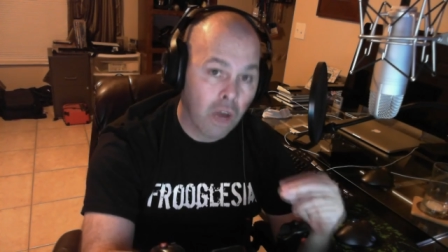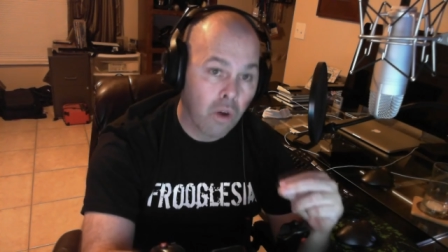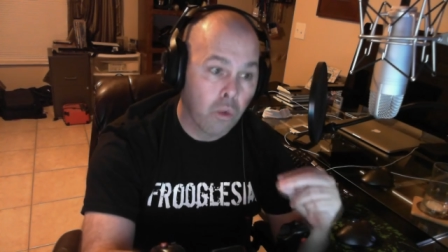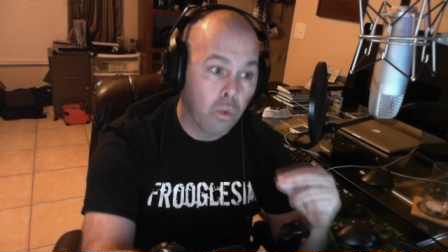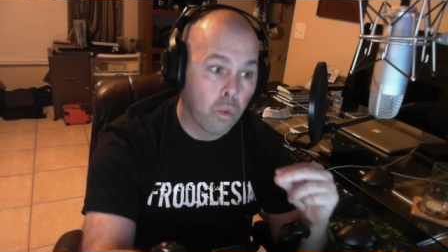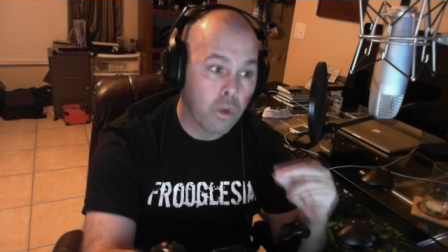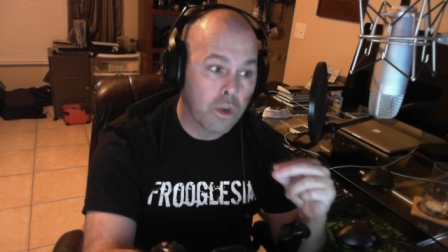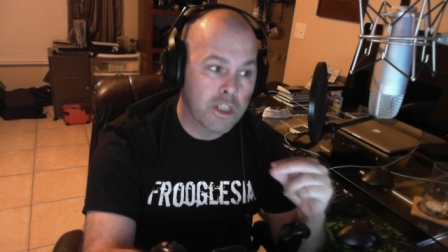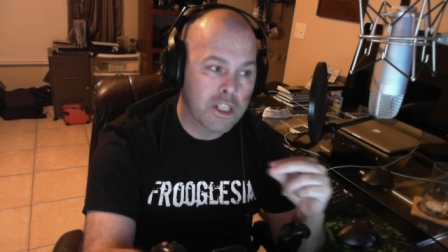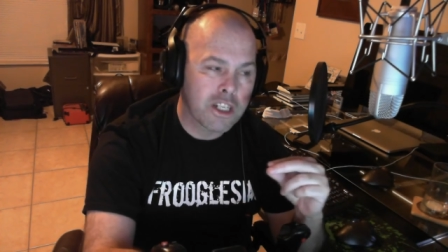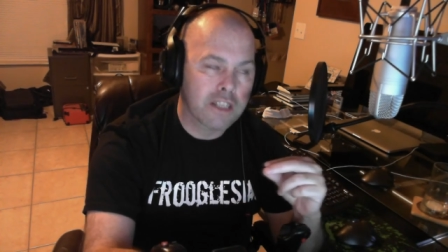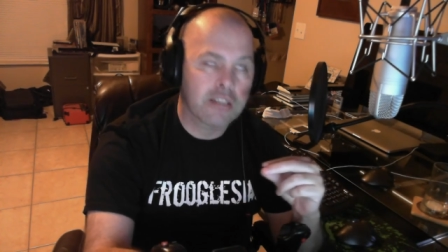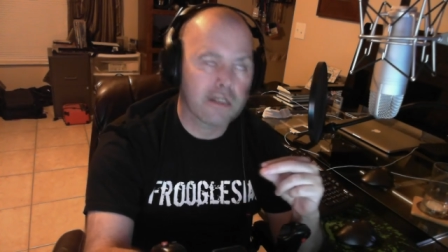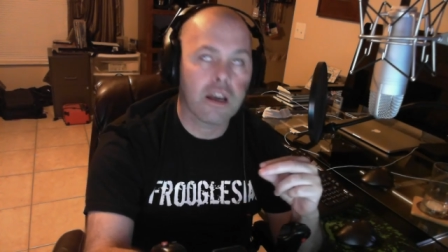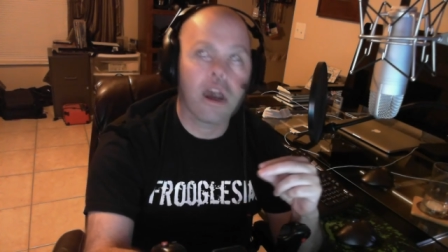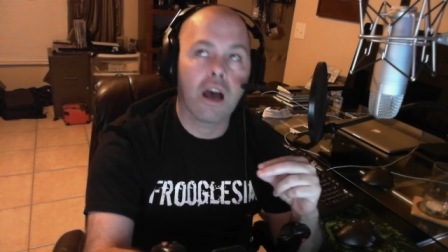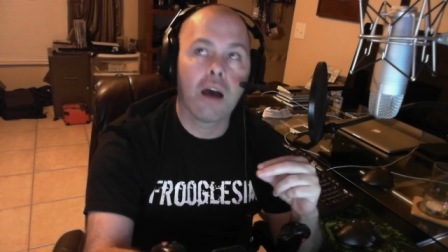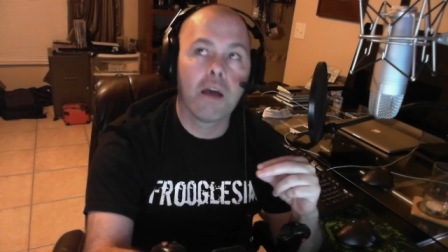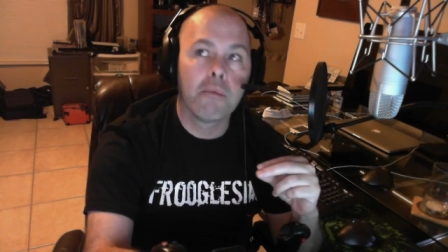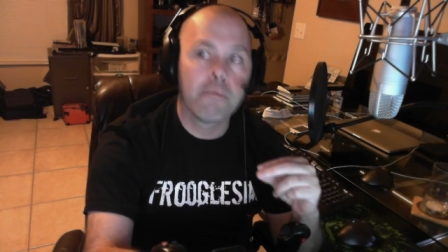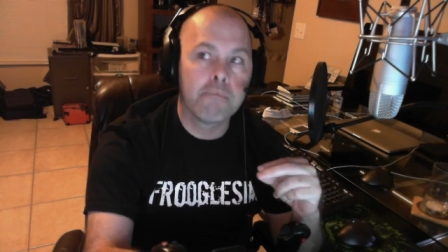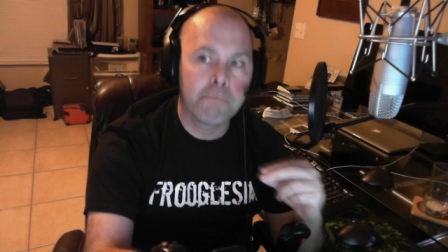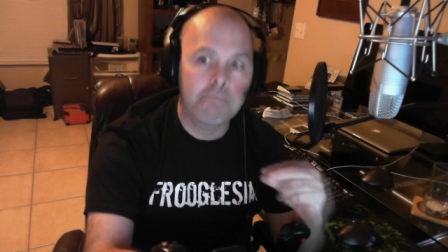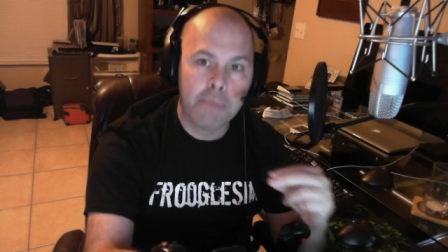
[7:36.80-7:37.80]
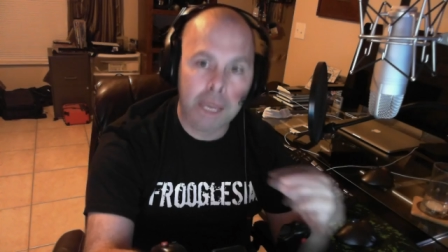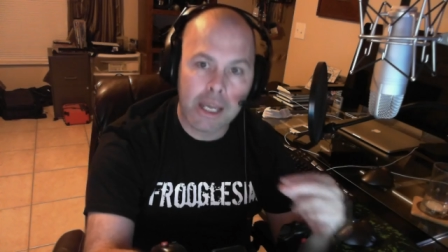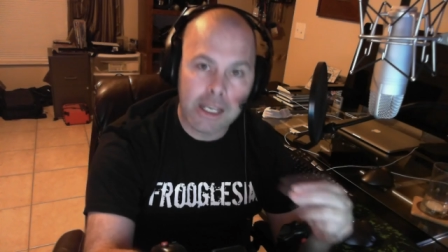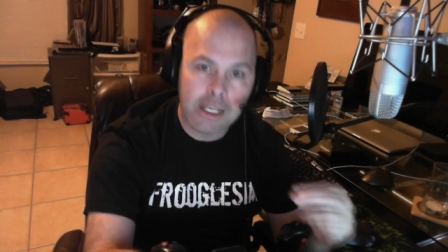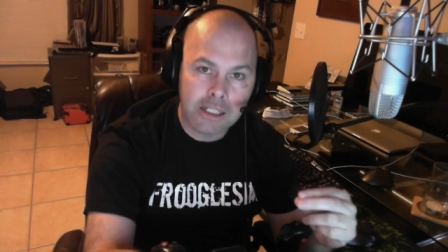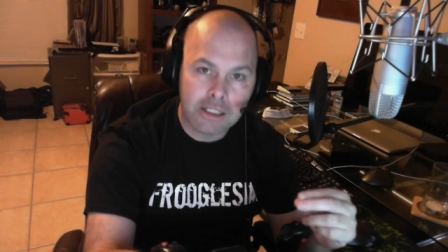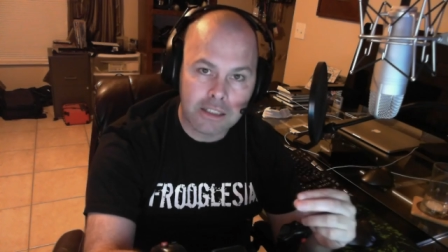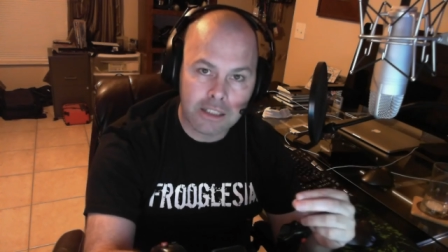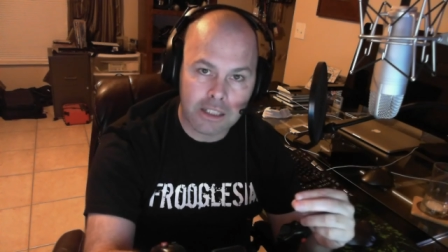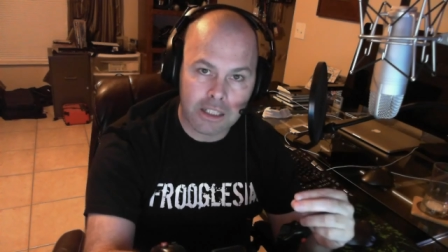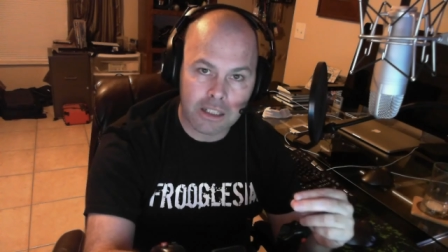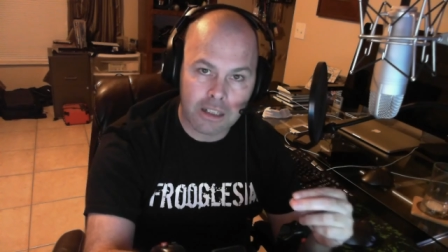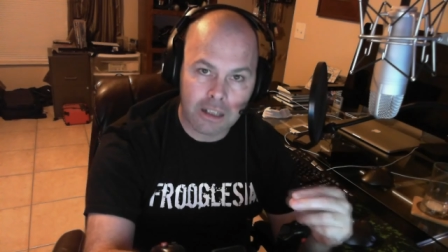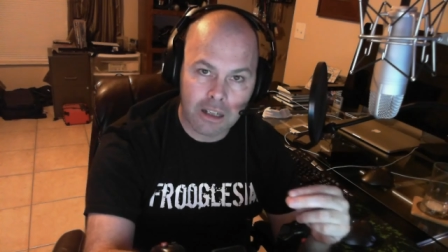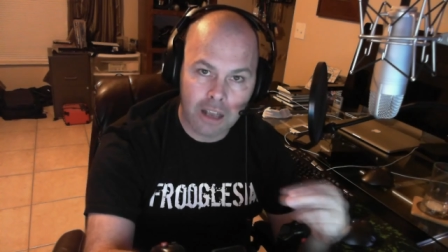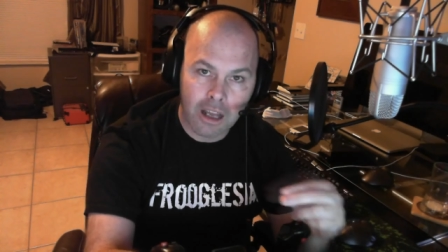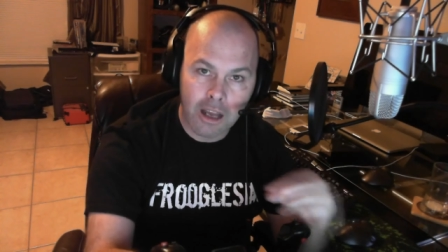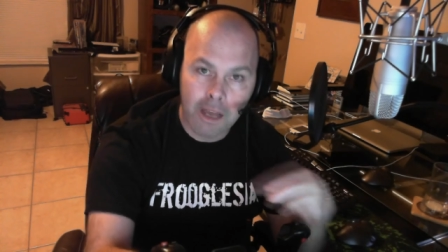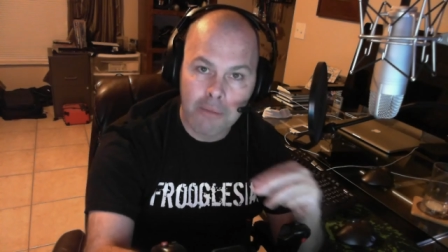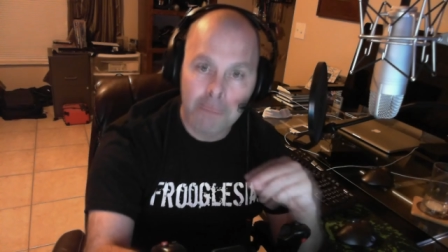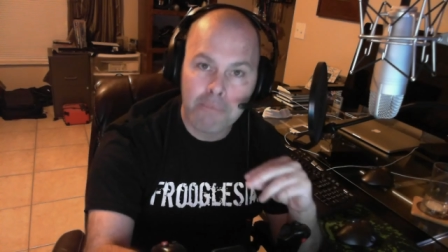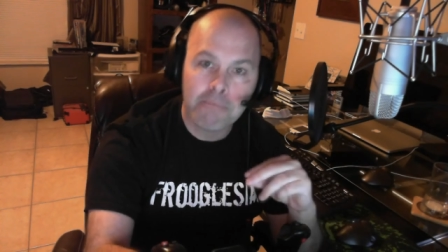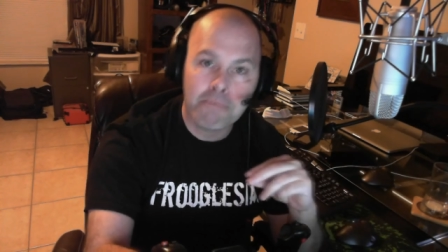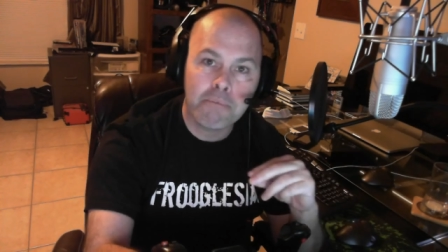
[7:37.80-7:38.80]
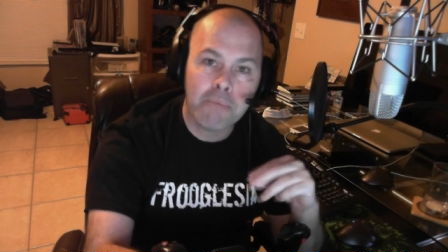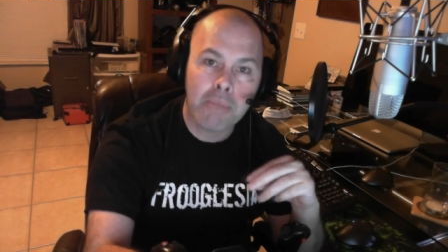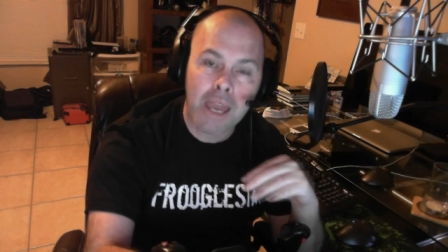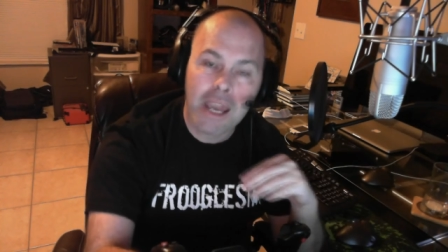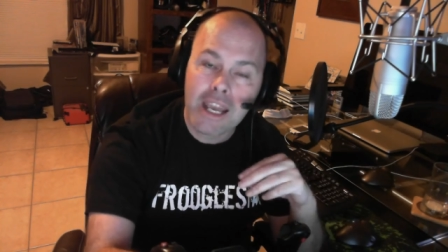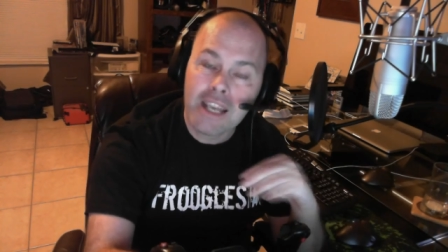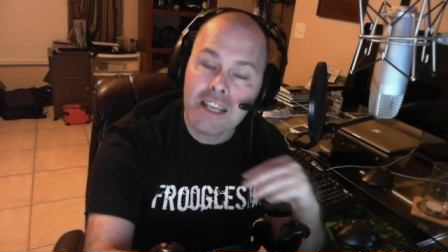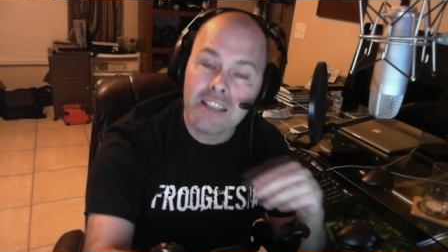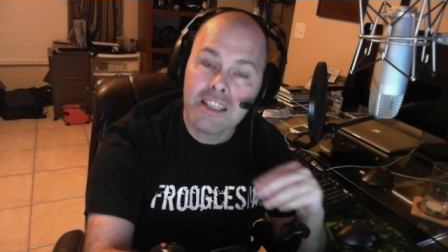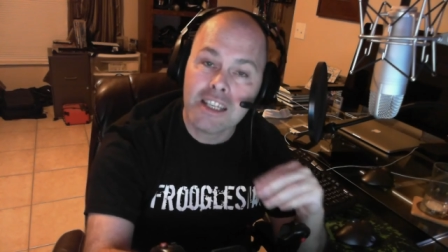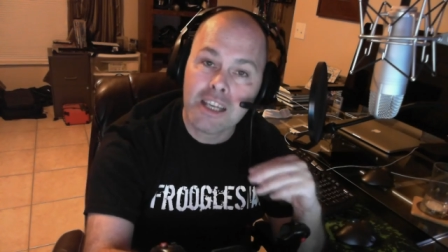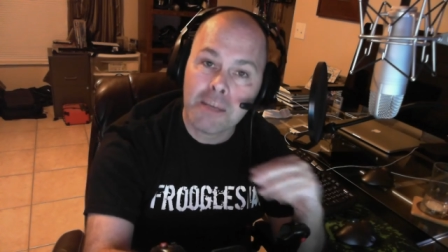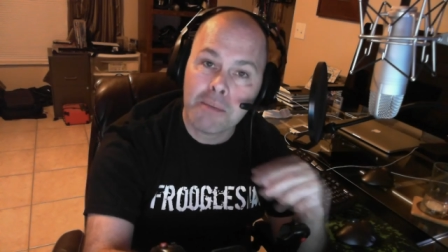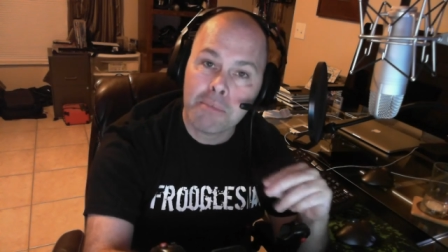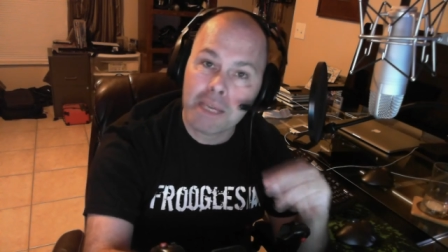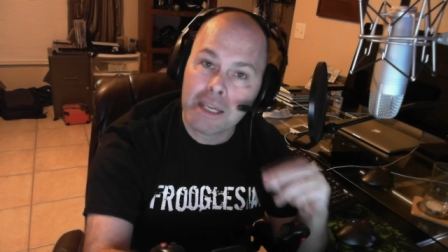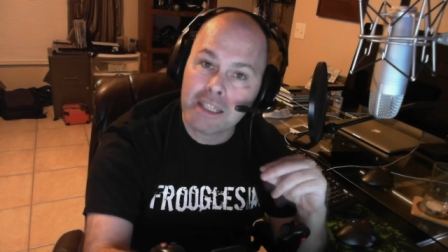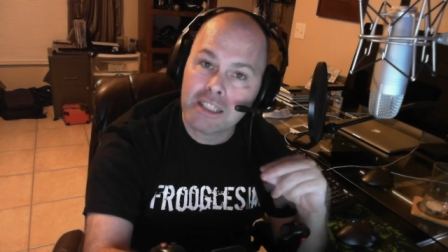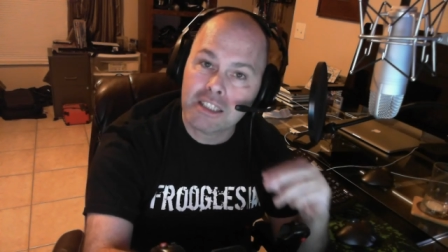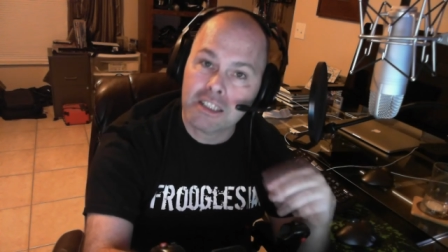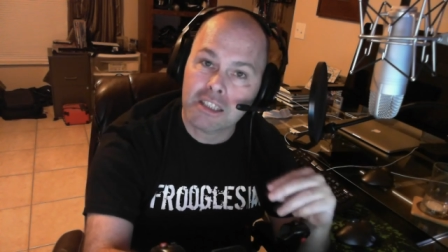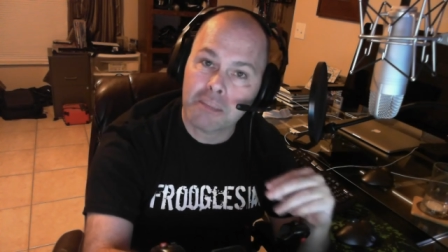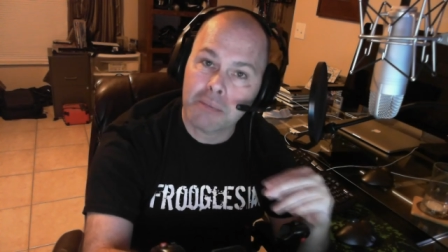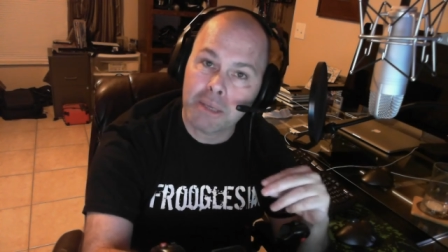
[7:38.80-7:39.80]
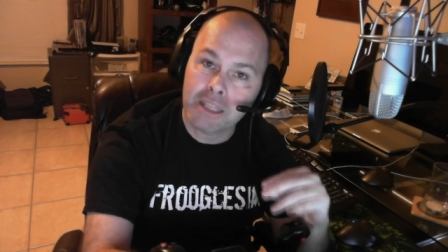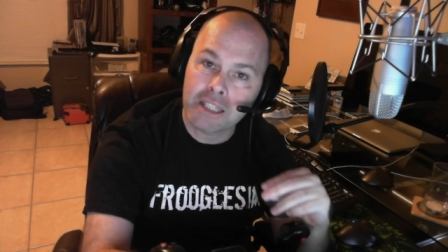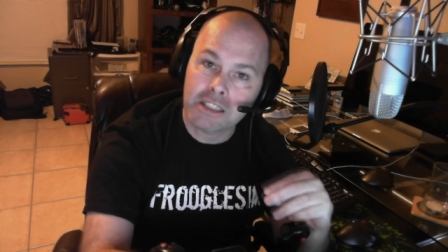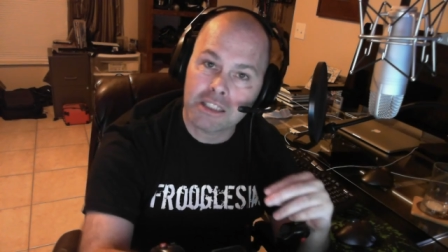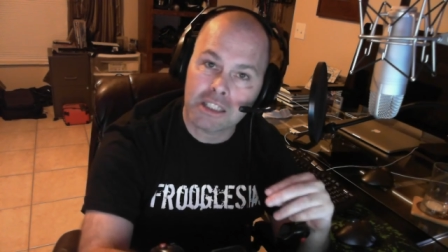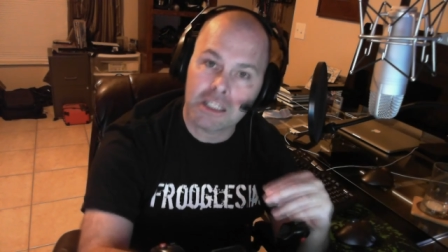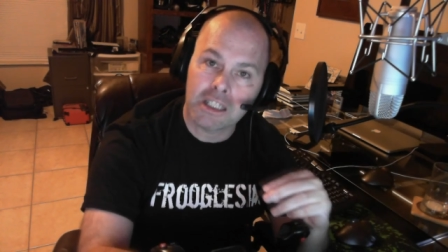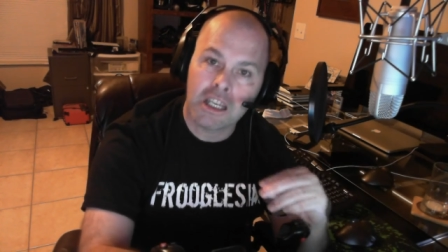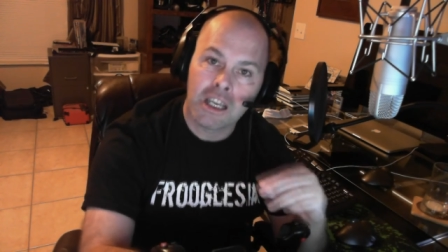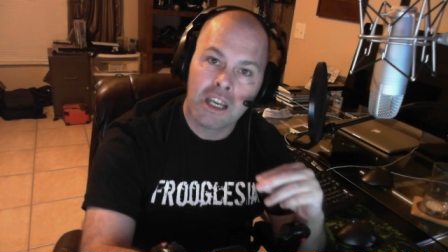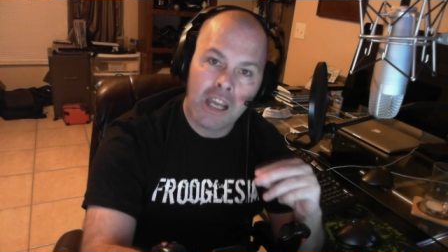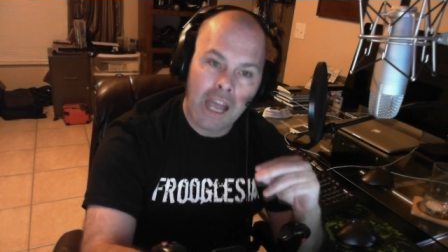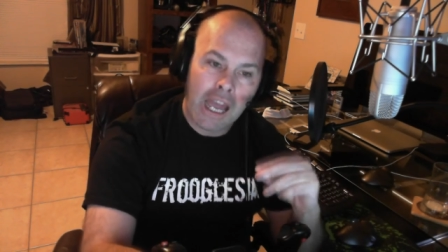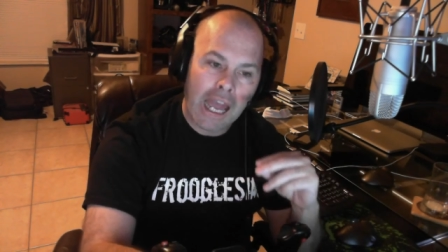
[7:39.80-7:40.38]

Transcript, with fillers: which is amazing, amazing, amazing, amazing.